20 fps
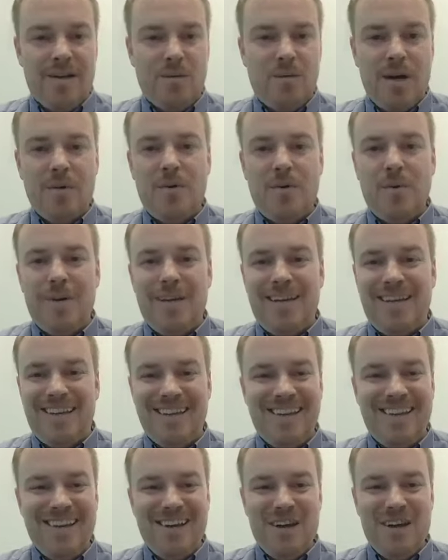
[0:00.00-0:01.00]
Why
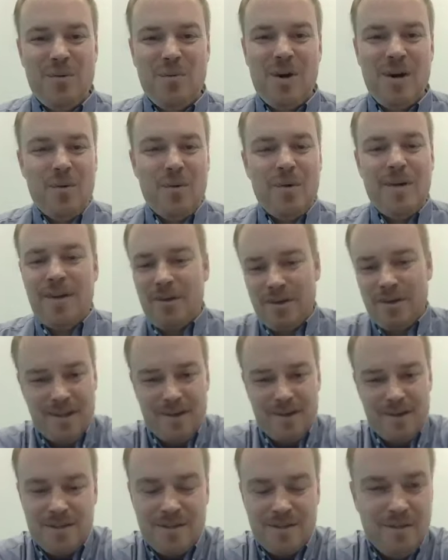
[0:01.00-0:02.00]
are we going
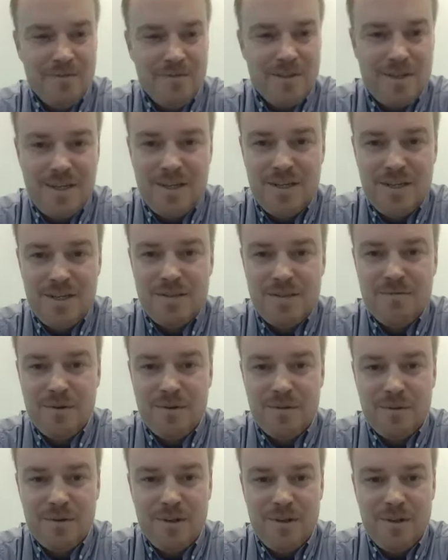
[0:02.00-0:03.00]
down this conversation
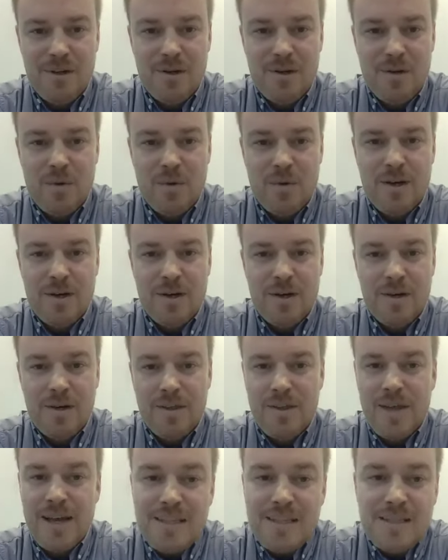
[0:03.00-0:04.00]
route when
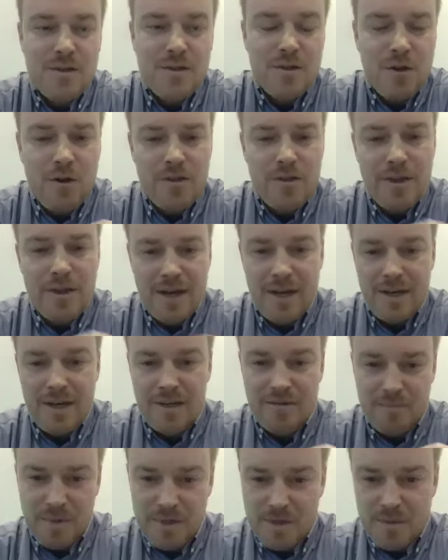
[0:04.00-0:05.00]
that's not the kind
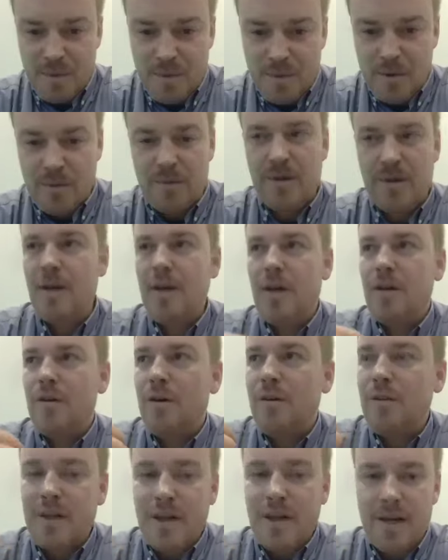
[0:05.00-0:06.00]
of bespoke,
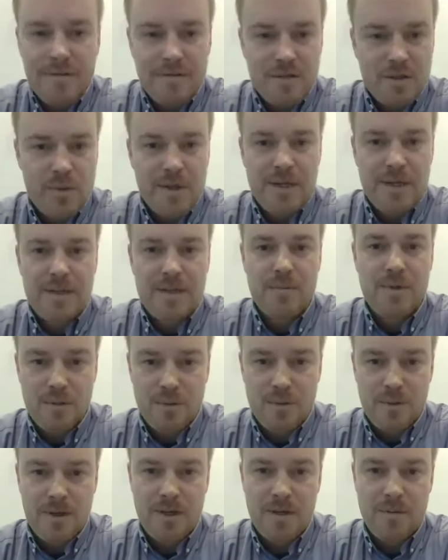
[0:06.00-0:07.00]
not the kind of tweaks we're
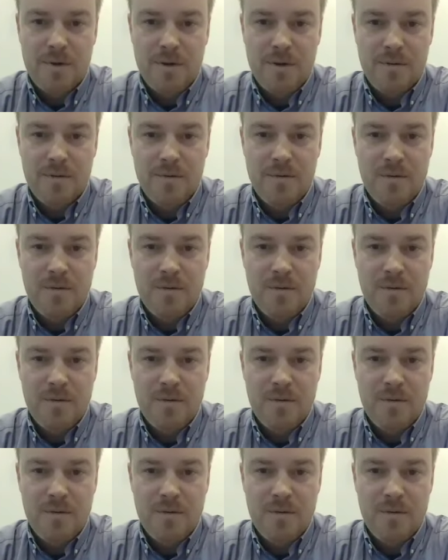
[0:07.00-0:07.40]
talking about?